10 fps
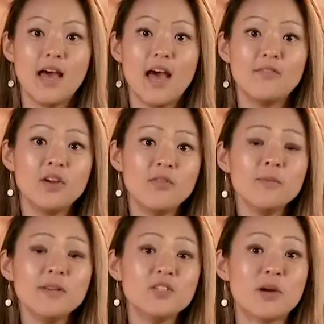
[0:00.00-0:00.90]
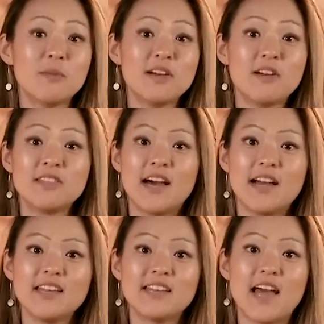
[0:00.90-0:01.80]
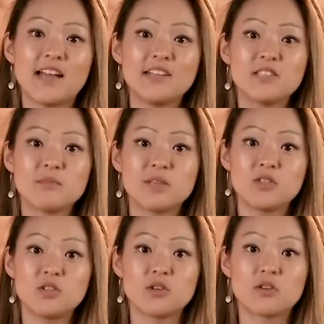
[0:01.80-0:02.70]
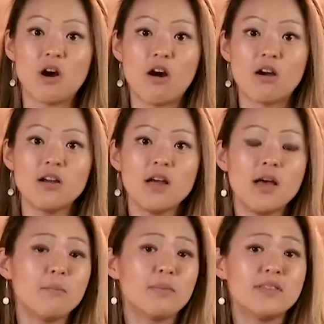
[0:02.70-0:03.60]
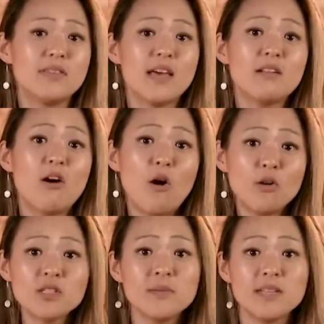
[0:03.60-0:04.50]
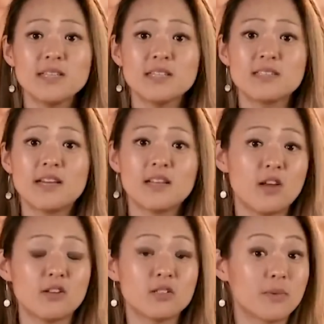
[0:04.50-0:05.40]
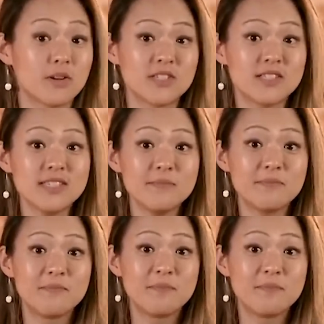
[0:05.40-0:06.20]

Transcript: Have you ever been shopping online and added something to your cart, but then ultimately decided not to purchase it?